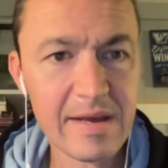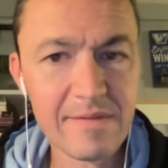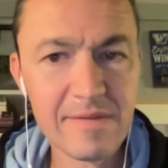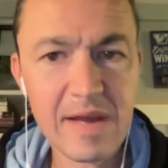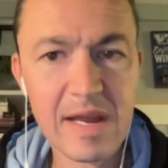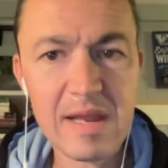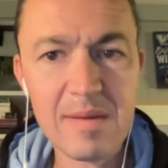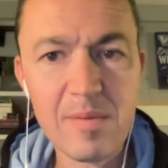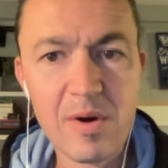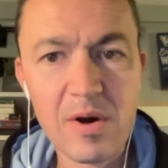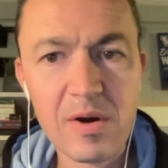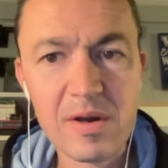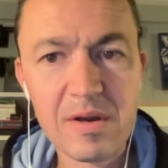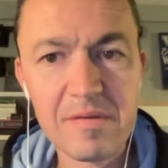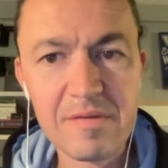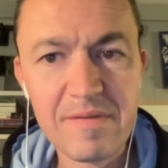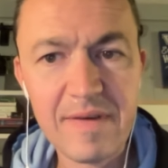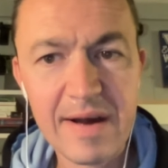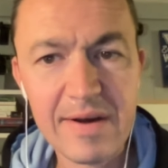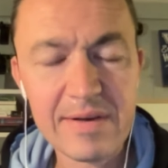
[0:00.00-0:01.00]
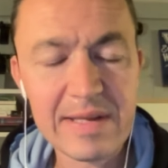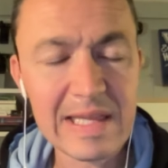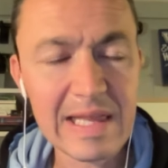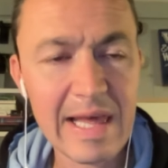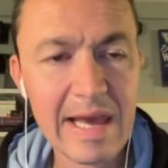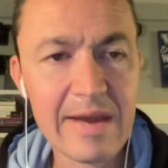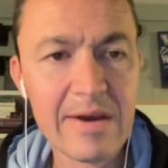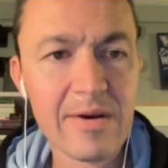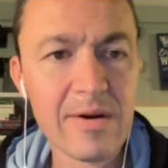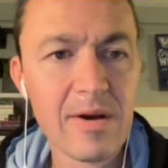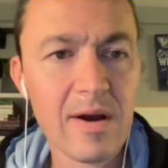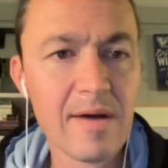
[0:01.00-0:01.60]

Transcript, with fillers: Evgeni Malkin found it later.